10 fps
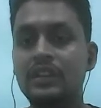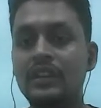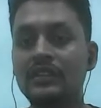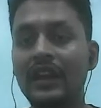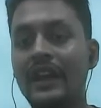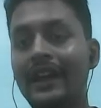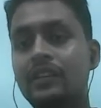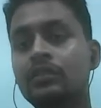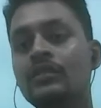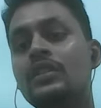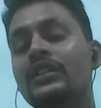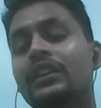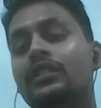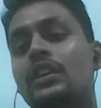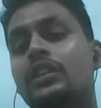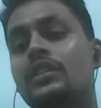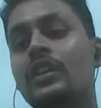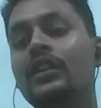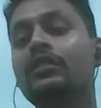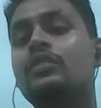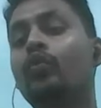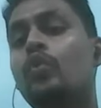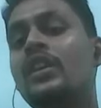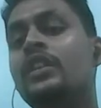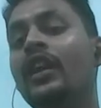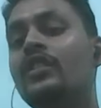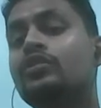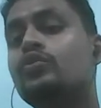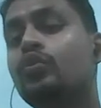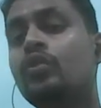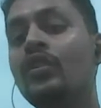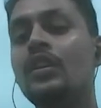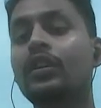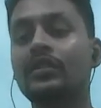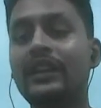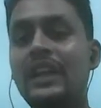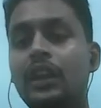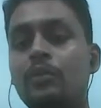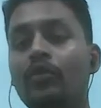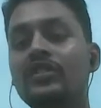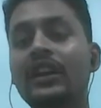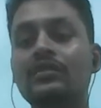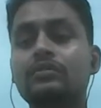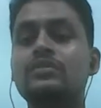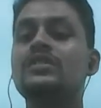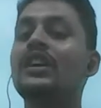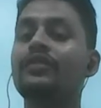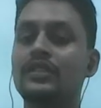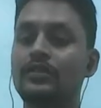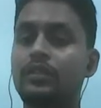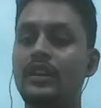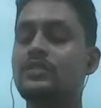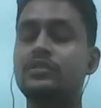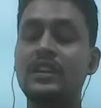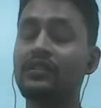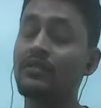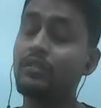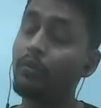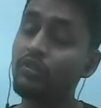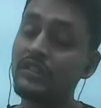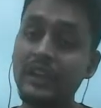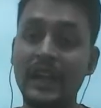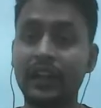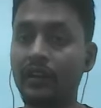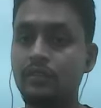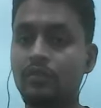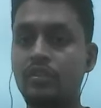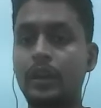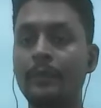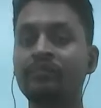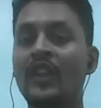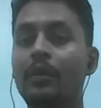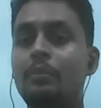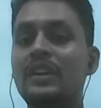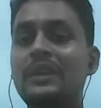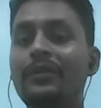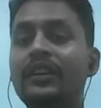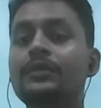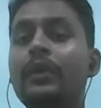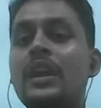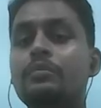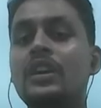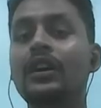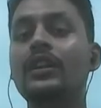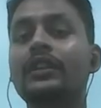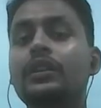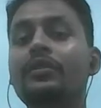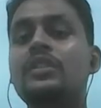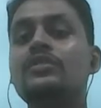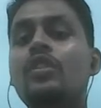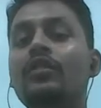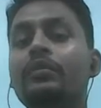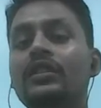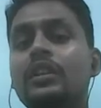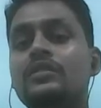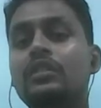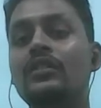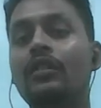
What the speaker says: then then one needs to tell about that surface, about that angle. Okay, but if it is like if it is not like